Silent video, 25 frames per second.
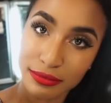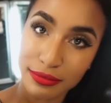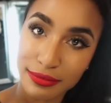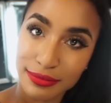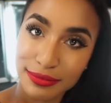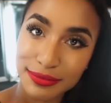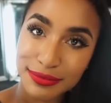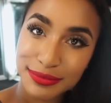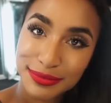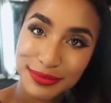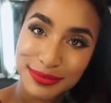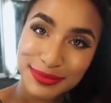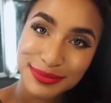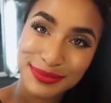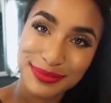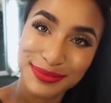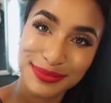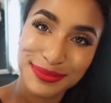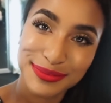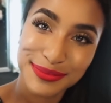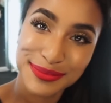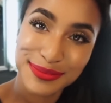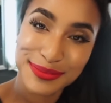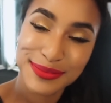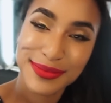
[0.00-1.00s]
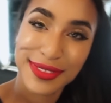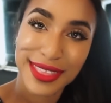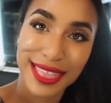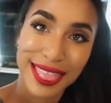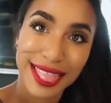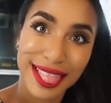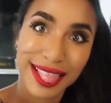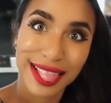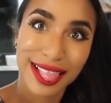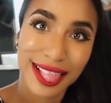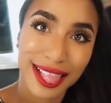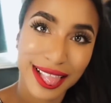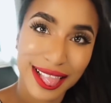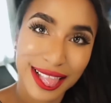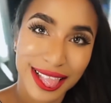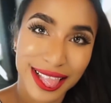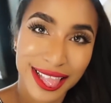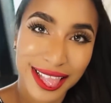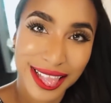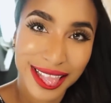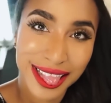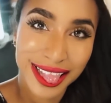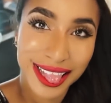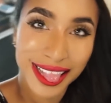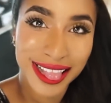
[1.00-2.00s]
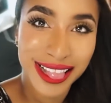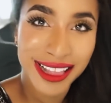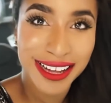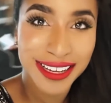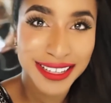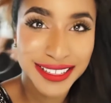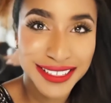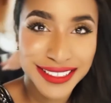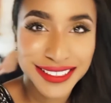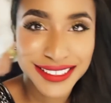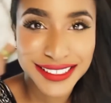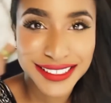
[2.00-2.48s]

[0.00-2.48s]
really going to be on using the